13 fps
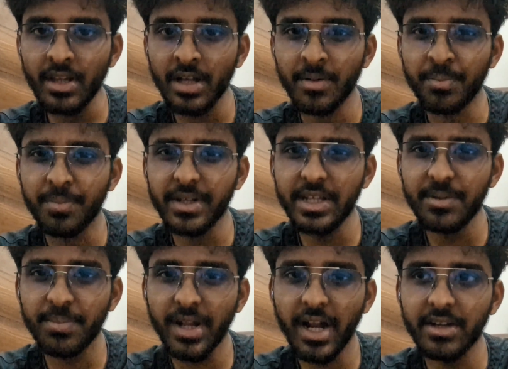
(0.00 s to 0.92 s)
a
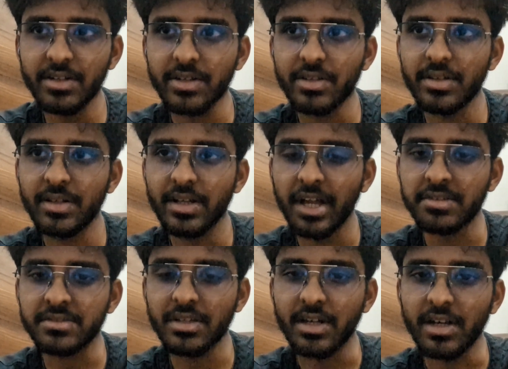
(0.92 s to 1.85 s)
pre-planned
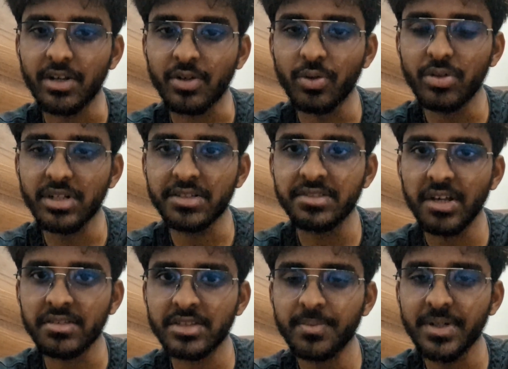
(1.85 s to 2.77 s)
route is
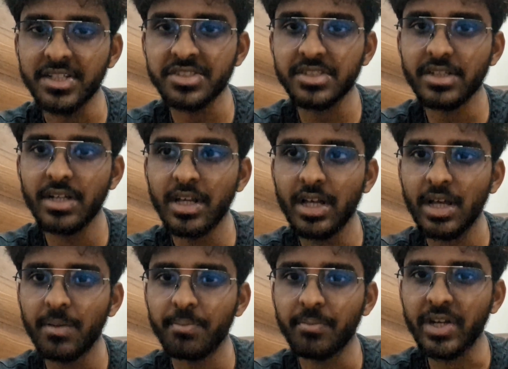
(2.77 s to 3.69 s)
established
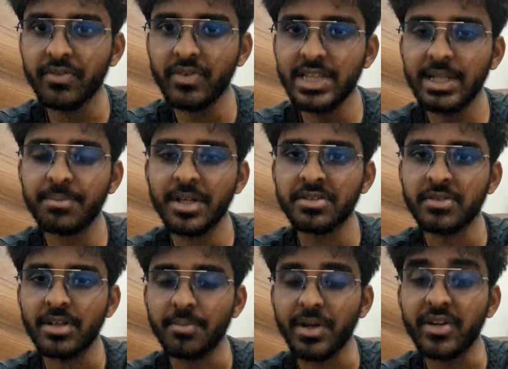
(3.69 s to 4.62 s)
between
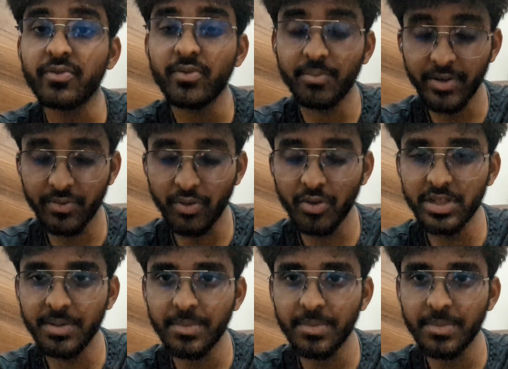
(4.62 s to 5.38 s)
the before the